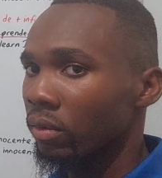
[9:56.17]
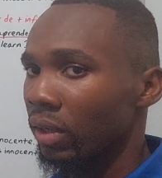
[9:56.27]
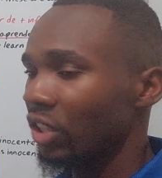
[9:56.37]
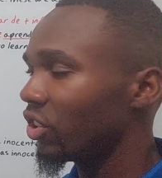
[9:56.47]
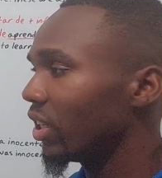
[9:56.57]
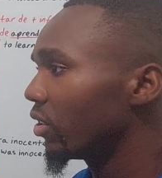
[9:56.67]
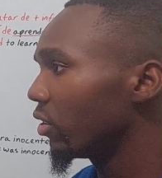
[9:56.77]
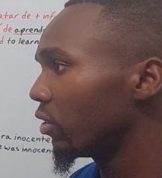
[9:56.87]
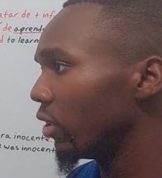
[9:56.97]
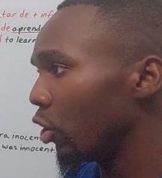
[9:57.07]
It
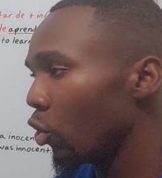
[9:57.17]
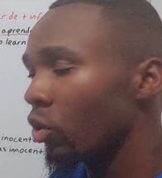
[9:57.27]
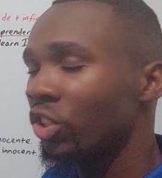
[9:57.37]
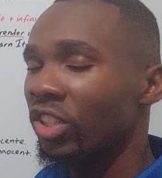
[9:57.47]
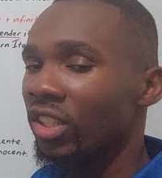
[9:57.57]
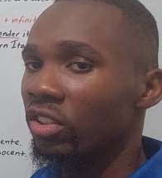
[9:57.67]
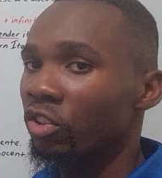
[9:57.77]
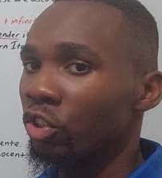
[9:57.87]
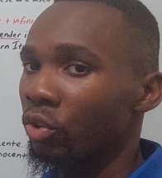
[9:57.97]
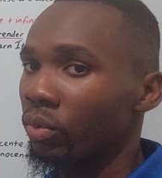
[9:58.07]
changes, the O changes
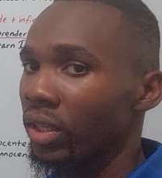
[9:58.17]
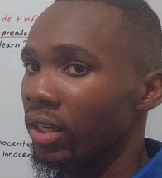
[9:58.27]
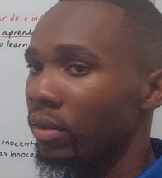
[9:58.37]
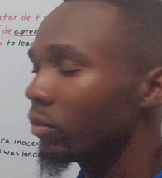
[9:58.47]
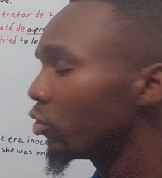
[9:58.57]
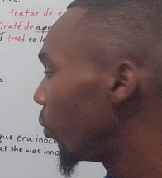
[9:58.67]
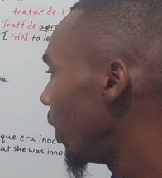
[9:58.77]
to UE. So